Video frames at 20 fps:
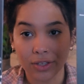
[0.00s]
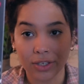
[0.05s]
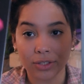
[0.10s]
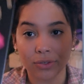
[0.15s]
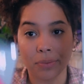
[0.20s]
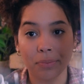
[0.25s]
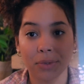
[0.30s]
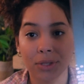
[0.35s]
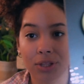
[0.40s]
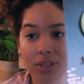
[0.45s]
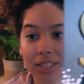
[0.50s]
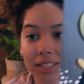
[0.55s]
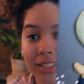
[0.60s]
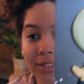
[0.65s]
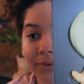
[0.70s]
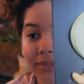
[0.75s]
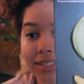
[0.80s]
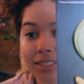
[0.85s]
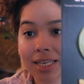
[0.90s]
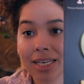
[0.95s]
this one, but this
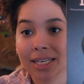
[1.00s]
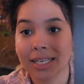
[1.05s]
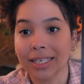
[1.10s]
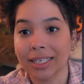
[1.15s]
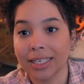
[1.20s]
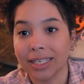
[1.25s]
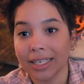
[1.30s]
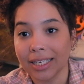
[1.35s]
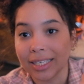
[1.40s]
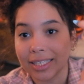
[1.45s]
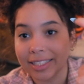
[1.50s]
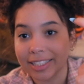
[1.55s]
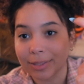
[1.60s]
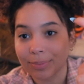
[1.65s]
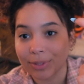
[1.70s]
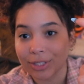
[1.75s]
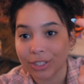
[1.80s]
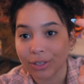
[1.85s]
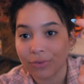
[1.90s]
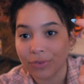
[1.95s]
one's like a
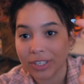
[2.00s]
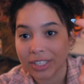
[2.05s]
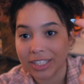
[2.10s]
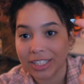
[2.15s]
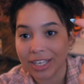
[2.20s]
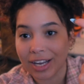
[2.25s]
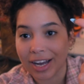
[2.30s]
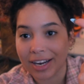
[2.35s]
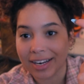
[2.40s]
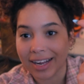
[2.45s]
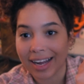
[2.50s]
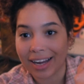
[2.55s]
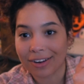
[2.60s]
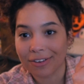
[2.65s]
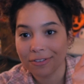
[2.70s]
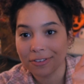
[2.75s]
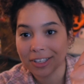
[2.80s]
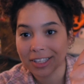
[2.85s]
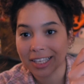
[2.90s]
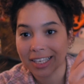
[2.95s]
specific Tiana
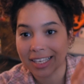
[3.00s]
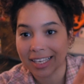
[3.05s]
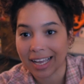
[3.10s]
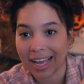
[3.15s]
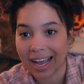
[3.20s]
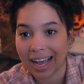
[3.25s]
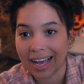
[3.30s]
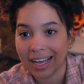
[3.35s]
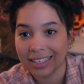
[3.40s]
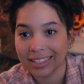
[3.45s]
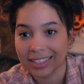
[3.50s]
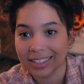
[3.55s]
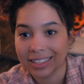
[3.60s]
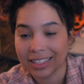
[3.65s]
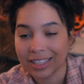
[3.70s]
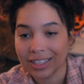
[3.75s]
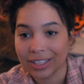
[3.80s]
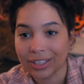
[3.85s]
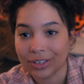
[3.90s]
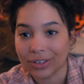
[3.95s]
outfit. Like it has like
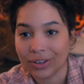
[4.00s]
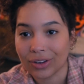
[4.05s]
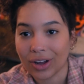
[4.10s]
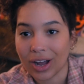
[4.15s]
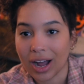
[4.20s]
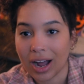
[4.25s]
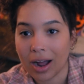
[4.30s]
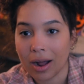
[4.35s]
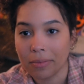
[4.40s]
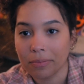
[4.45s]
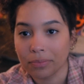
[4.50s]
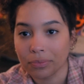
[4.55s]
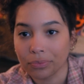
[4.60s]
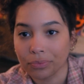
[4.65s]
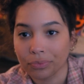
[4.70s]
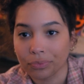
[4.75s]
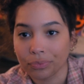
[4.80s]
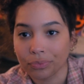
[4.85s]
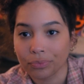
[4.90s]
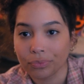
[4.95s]
the little um,
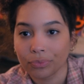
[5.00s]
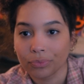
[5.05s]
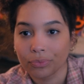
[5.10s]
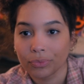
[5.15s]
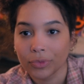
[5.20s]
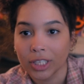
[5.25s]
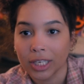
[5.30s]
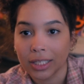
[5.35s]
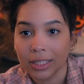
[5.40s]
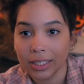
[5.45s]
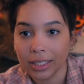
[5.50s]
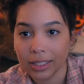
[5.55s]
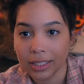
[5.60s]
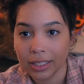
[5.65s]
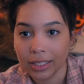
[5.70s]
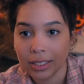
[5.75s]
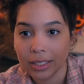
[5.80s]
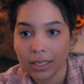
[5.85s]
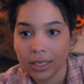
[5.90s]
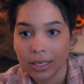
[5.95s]

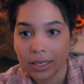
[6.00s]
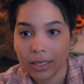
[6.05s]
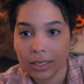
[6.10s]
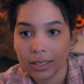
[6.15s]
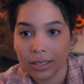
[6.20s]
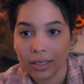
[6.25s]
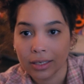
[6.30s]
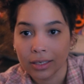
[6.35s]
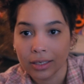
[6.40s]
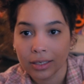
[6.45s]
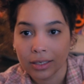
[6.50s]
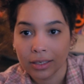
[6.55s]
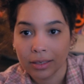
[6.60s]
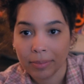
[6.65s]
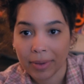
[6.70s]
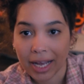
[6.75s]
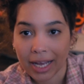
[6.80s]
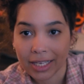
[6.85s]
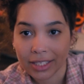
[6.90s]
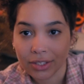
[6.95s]
lily
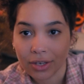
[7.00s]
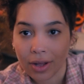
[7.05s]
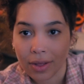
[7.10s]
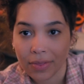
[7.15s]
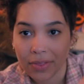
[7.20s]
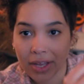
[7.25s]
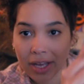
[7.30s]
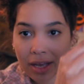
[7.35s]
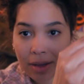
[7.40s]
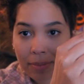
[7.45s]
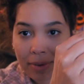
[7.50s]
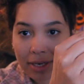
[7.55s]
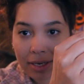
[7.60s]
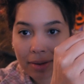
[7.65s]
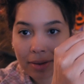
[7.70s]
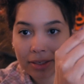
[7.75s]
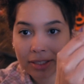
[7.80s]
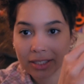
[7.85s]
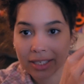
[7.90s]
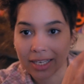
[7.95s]
pads on them and
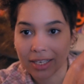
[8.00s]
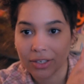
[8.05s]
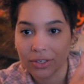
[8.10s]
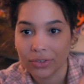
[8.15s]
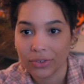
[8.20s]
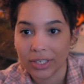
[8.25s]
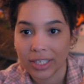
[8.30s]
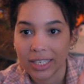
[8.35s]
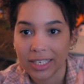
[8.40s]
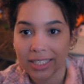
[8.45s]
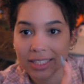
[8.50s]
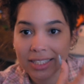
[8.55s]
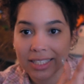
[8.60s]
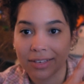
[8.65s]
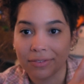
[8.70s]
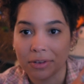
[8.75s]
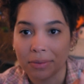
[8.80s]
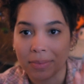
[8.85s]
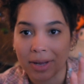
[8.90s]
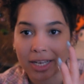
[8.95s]
it's like green and
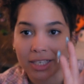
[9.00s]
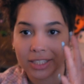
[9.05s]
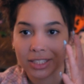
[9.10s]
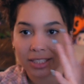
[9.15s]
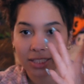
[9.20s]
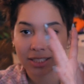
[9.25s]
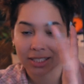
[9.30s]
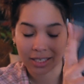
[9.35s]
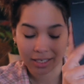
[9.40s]
stuff. It matches